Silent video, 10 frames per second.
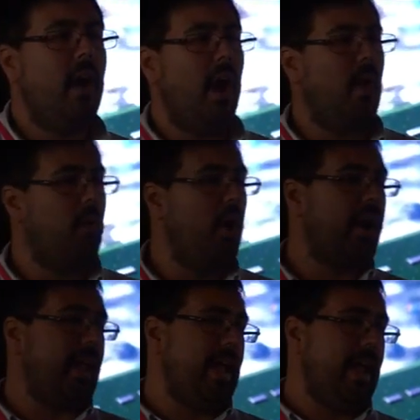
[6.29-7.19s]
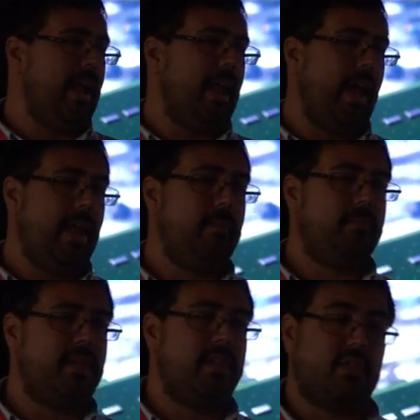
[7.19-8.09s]
I work in
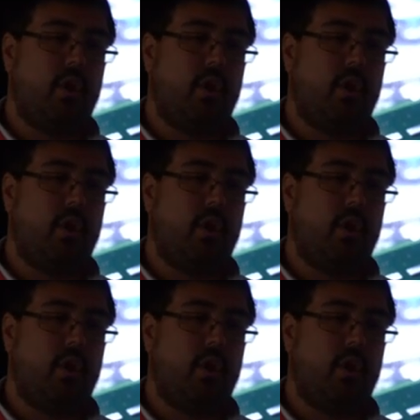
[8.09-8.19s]
AMD's